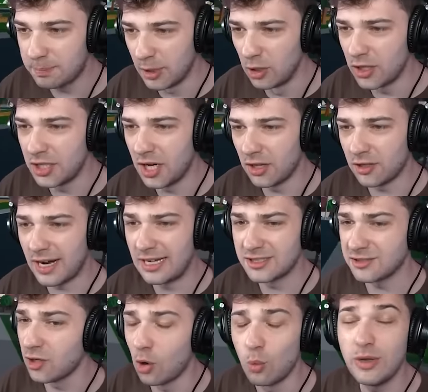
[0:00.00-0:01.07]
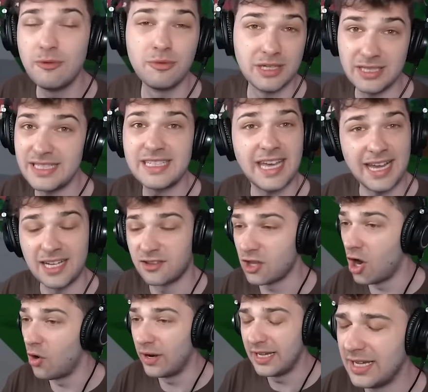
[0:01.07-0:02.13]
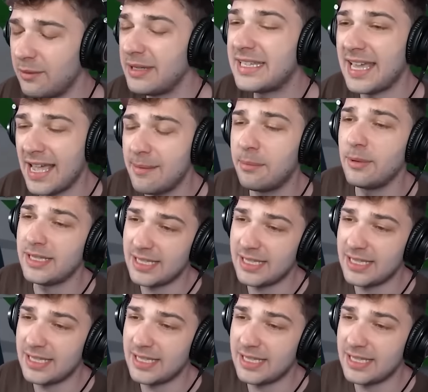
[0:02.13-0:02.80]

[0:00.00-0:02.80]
build another house. No, we really can't, though. Eh, we can, but we